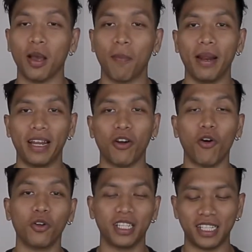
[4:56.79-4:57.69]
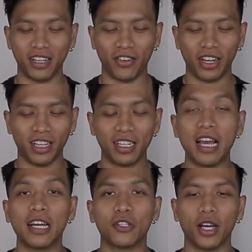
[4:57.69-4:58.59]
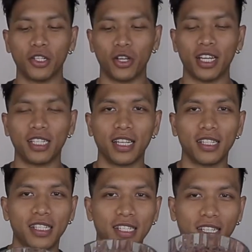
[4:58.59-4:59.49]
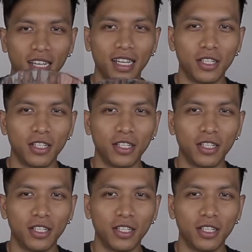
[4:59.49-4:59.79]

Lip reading: I blended all this ingredient. So as you guys can see,